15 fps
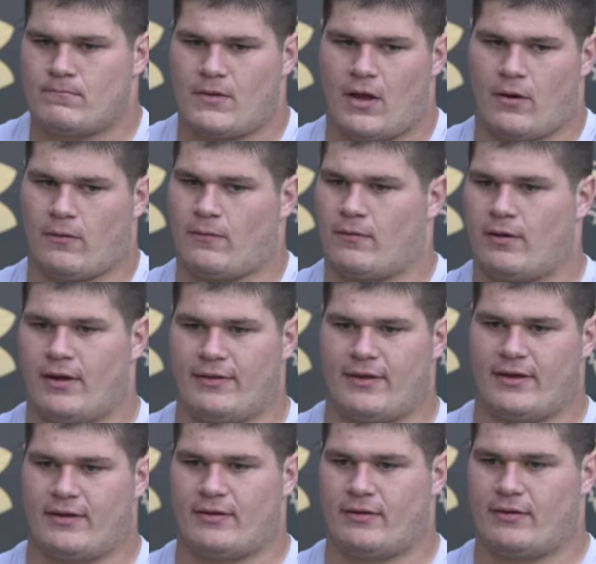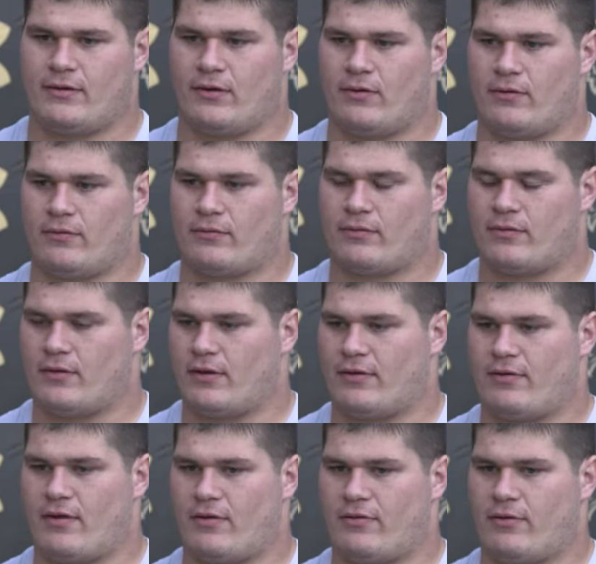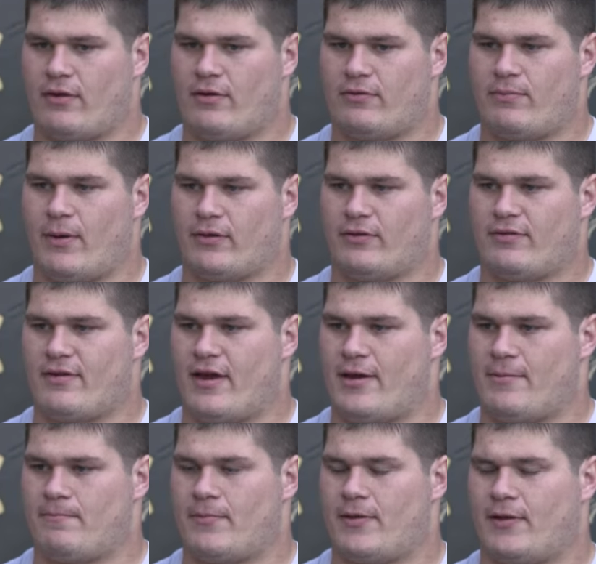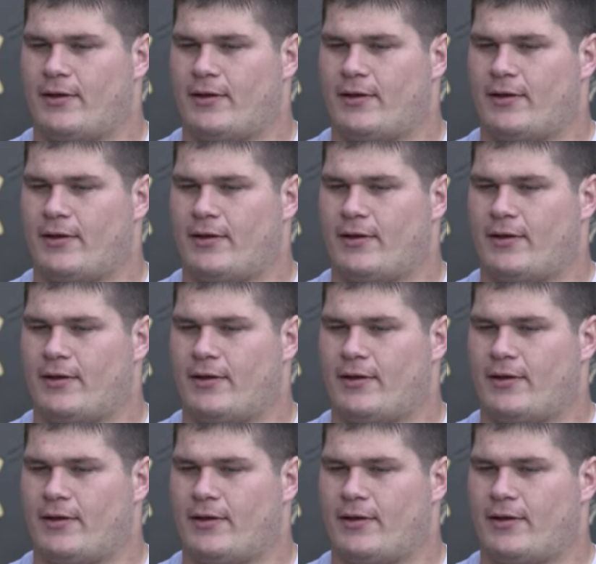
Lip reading: No, I think, you know, it's about the same.